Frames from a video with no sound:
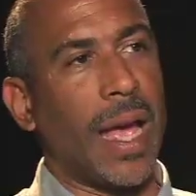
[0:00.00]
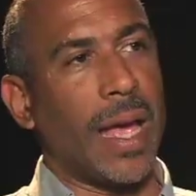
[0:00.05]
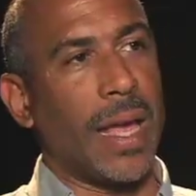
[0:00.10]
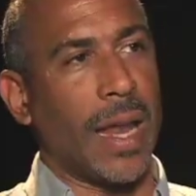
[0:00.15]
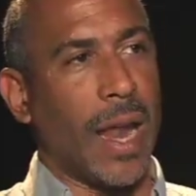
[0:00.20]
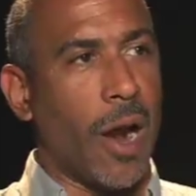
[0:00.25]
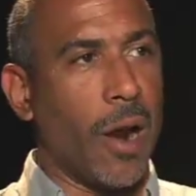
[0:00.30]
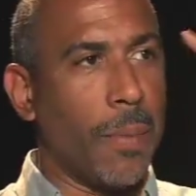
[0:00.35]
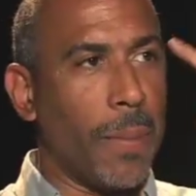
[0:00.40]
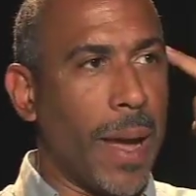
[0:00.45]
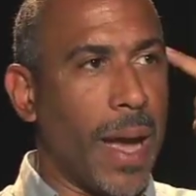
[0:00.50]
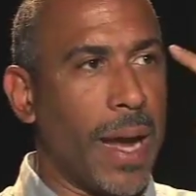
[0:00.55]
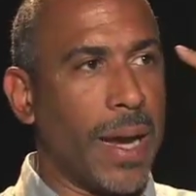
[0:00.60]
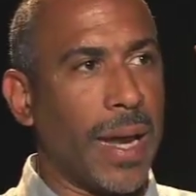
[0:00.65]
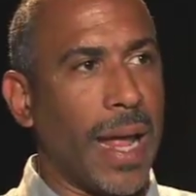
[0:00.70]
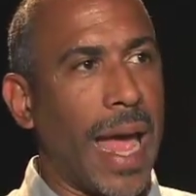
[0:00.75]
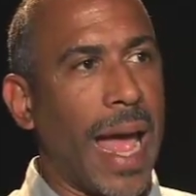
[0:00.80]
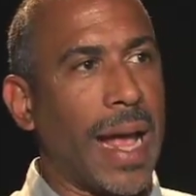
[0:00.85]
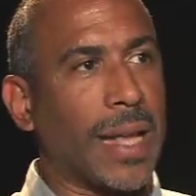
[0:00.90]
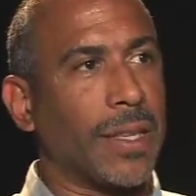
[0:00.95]
in our
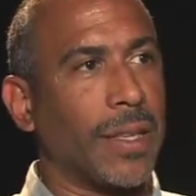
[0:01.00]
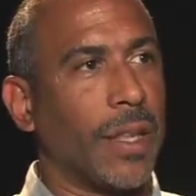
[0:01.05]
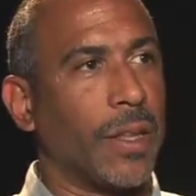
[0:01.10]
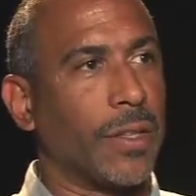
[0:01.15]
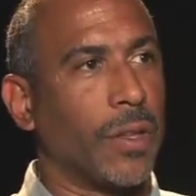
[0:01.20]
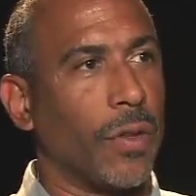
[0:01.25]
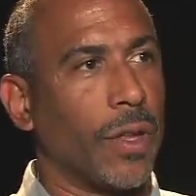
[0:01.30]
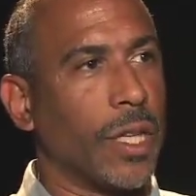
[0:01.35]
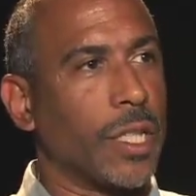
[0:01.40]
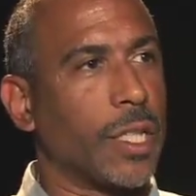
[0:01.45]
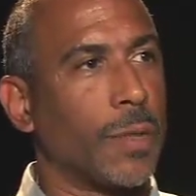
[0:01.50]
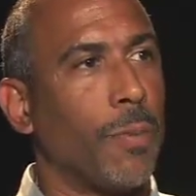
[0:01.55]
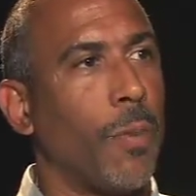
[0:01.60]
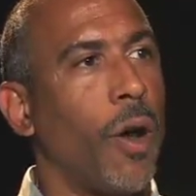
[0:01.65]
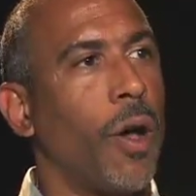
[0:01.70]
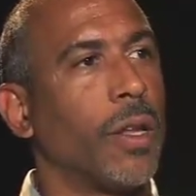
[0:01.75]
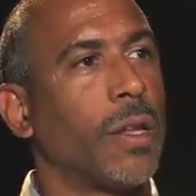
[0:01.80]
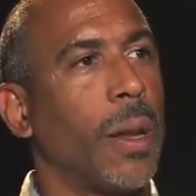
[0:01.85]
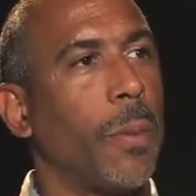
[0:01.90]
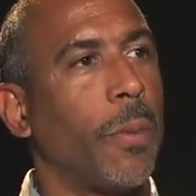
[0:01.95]
mind, there's only a
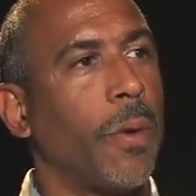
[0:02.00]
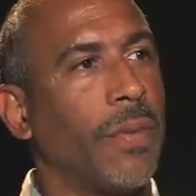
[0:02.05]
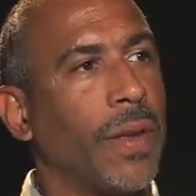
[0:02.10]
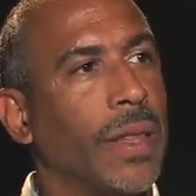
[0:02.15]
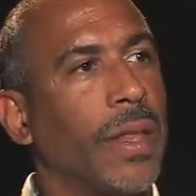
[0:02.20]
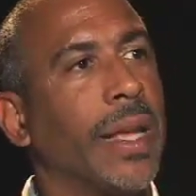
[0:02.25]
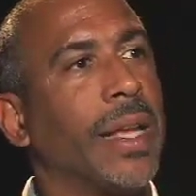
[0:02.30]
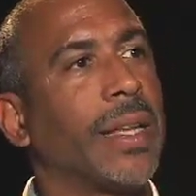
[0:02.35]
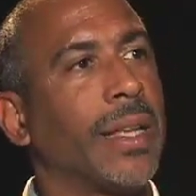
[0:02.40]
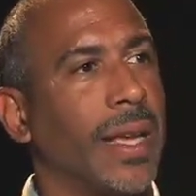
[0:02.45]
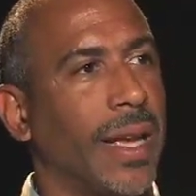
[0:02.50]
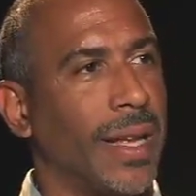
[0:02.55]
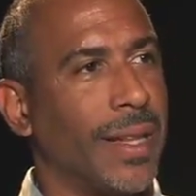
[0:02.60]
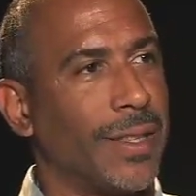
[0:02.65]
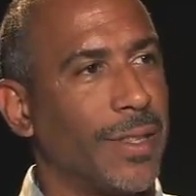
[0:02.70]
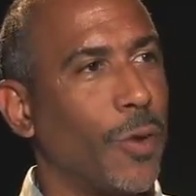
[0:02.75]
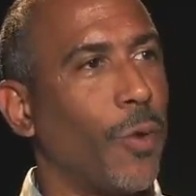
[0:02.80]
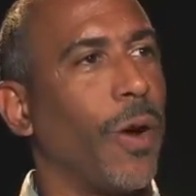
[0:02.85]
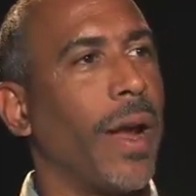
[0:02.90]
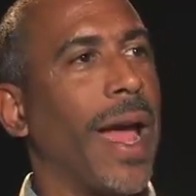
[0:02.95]
small number of elite
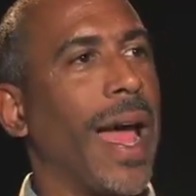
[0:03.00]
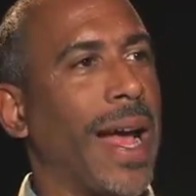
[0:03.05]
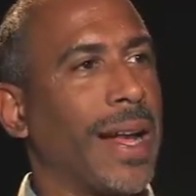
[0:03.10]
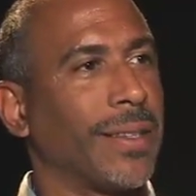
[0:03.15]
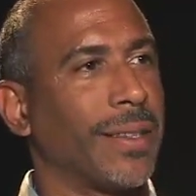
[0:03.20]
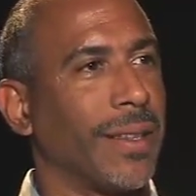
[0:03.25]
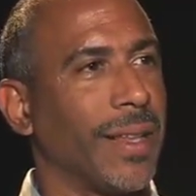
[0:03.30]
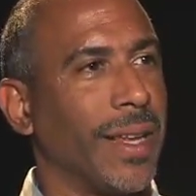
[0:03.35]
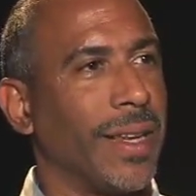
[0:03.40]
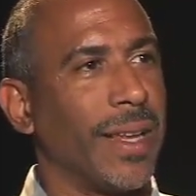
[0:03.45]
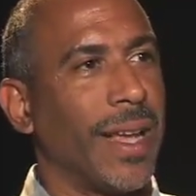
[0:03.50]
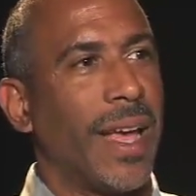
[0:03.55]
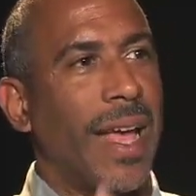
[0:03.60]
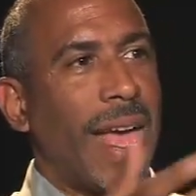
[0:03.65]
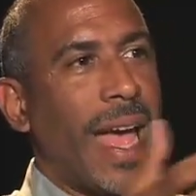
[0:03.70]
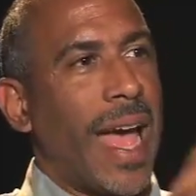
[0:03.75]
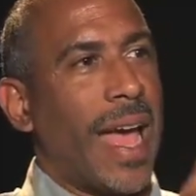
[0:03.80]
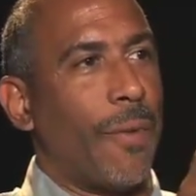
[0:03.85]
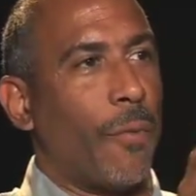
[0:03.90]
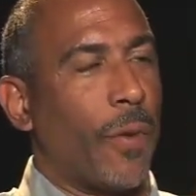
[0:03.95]
kids who are excellent
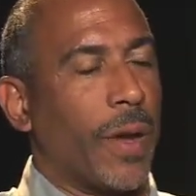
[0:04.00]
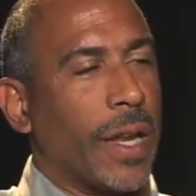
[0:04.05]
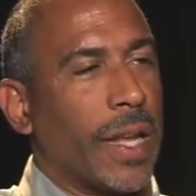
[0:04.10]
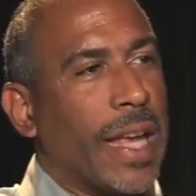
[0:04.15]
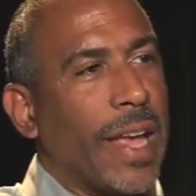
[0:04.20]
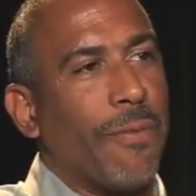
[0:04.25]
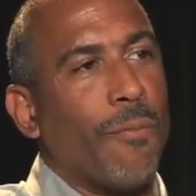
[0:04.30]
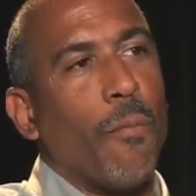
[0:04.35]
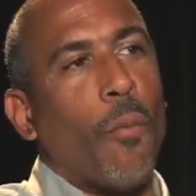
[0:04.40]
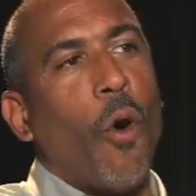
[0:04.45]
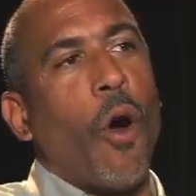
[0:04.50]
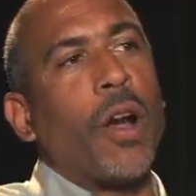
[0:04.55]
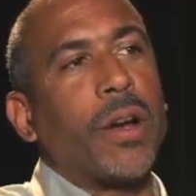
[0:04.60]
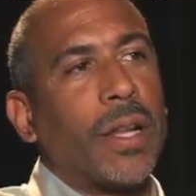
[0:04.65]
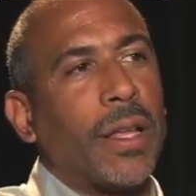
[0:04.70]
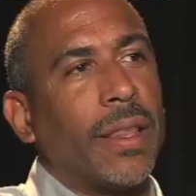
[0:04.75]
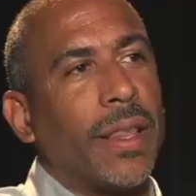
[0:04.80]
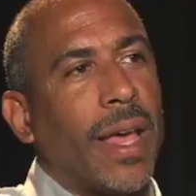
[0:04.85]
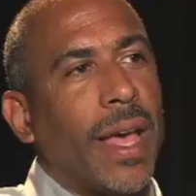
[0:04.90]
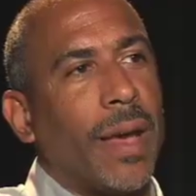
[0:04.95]
and we're going to give more
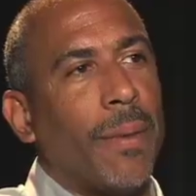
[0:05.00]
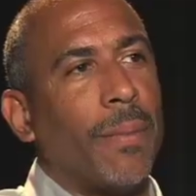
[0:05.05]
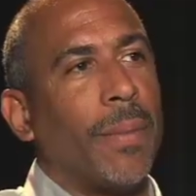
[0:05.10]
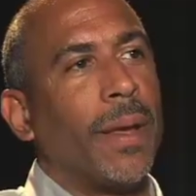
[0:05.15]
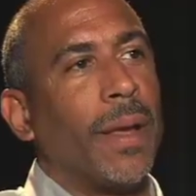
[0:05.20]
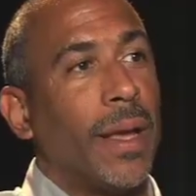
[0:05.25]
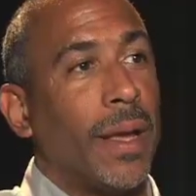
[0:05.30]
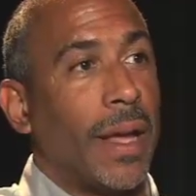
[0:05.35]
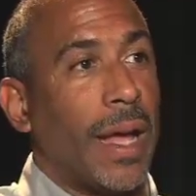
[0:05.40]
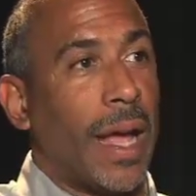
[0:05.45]
to them.